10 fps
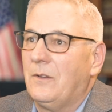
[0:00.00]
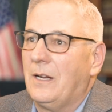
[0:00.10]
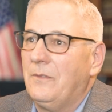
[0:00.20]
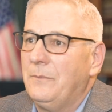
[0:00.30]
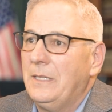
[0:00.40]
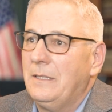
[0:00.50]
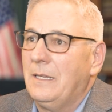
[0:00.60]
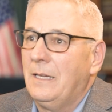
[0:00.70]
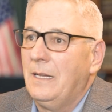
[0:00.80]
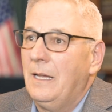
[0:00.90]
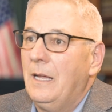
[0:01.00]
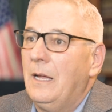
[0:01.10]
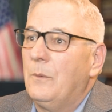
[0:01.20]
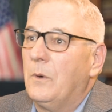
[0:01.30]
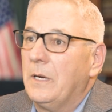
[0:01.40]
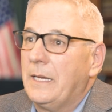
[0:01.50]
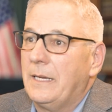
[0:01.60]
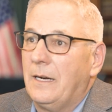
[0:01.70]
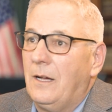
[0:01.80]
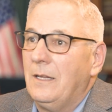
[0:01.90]
government and working
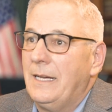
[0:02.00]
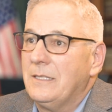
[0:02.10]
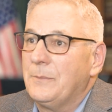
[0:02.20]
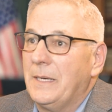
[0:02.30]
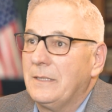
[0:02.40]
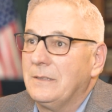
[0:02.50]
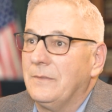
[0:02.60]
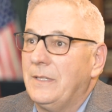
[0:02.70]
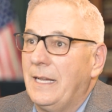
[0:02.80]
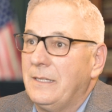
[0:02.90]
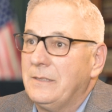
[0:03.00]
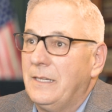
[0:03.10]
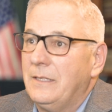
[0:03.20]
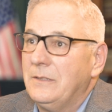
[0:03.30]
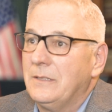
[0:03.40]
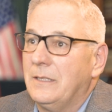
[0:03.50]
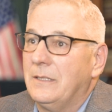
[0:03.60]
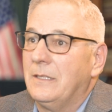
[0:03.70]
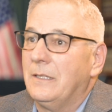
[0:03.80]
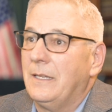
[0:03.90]
in all aspects of data centers
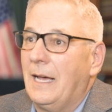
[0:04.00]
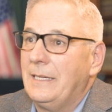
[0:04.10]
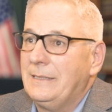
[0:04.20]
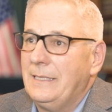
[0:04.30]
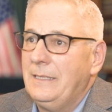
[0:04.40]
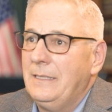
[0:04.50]
and IT.